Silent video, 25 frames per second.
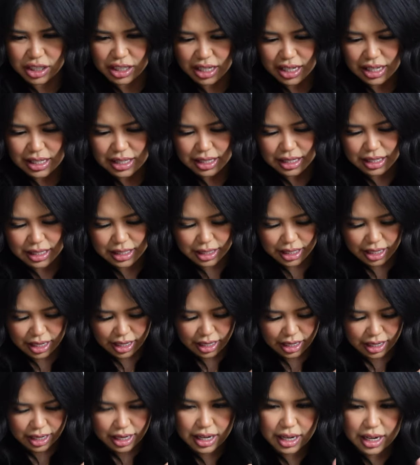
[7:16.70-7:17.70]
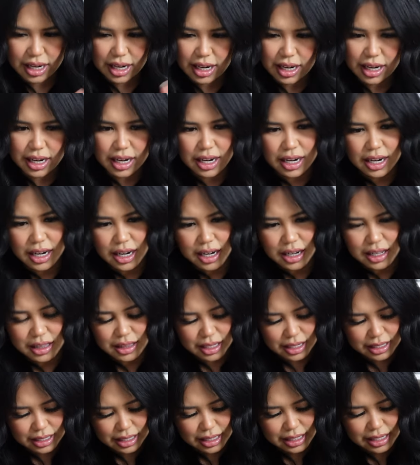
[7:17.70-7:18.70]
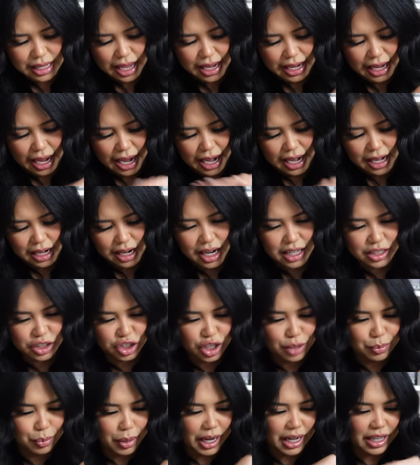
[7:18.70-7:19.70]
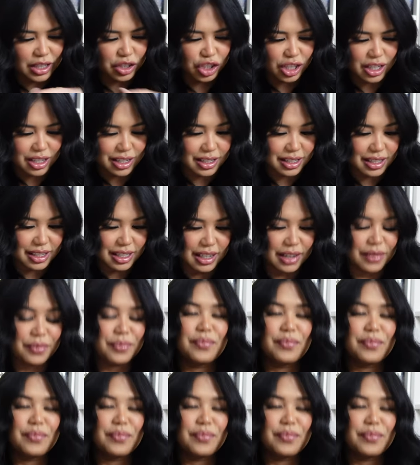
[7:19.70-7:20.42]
is this thing? This is like 800 pages.